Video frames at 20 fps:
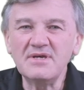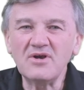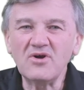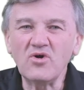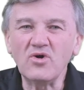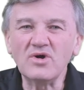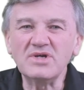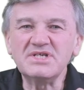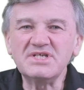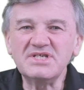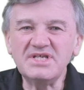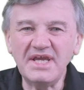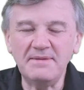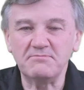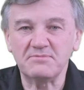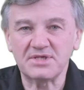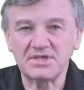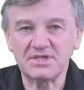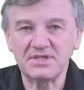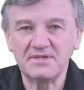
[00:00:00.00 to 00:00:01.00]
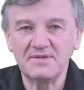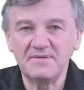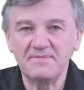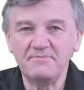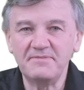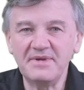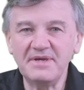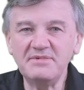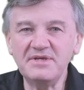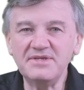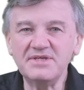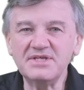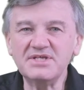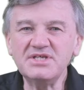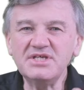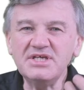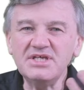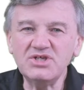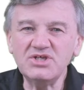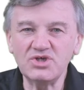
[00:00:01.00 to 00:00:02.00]
contempt. Maybe the
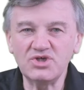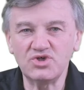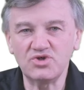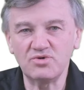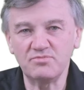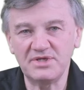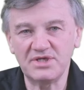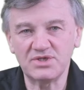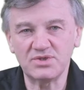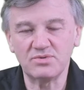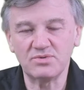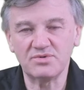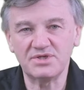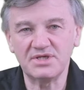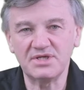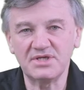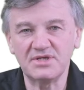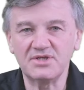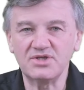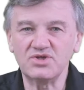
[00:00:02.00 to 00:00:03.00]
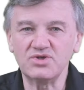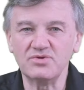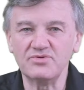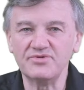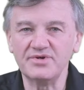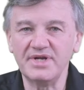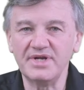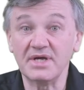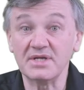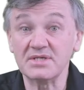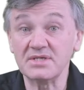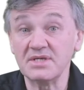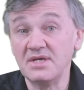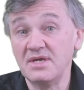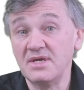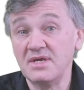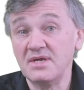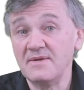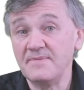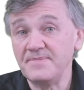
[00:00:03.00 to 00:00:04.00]
teacher should be sorting the children out.
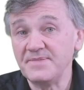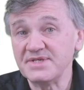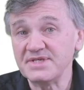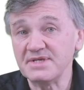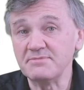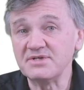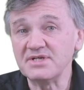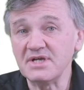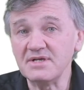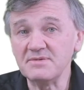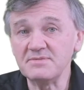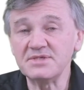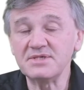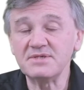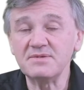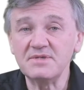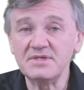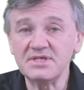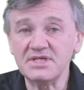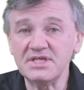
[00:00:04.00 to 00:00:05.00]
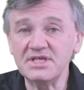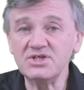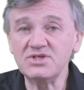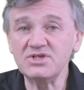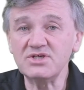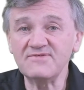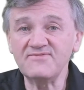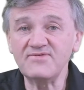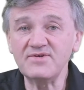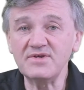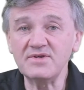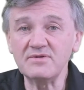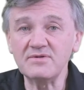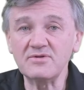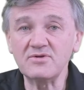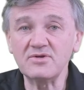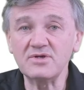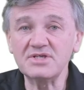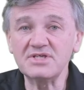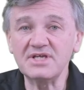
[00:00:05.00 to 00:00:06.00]
Sometimes teachers feel
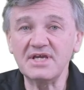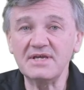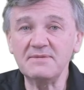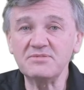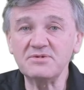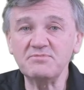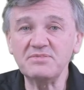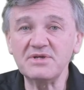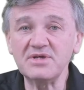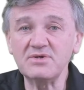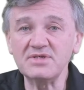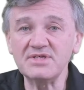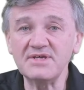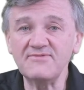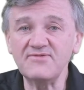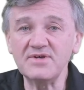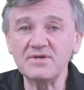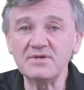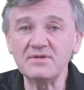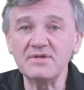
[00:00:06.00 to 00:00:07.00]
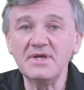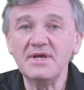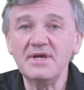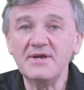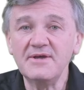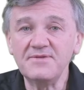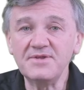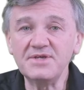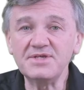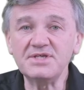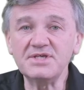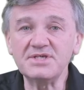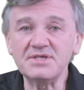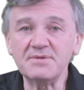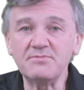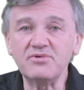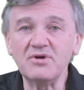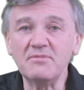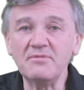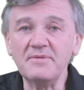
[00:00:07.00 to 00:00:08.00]
contempt because they feel this is a
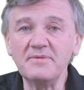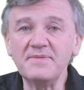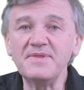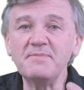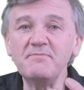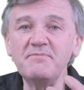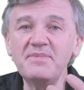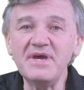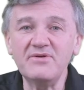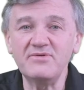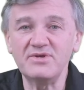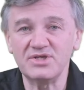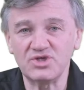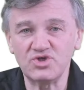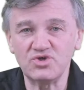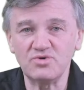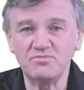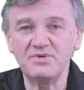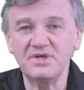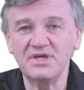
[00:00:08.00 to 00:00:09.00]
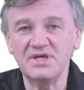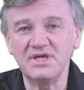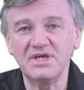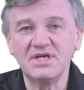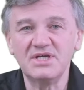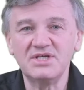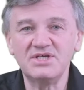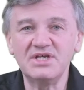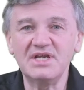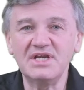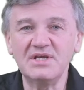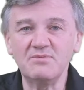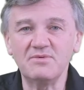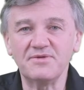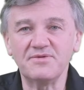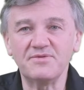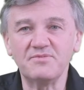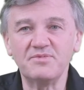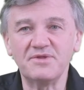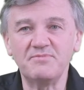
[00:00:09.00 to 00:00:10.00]
problem the parents should be dealing
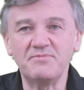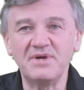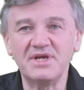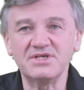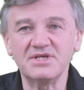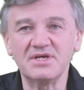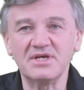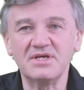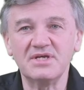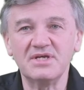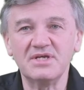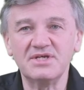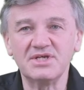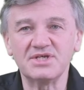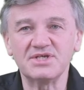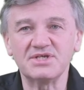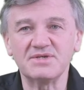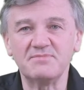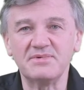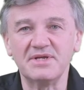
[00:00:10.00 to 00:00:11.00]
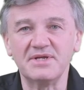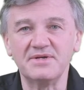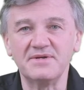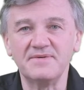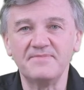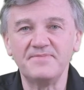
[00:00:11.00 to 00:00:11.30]
with with better discipline.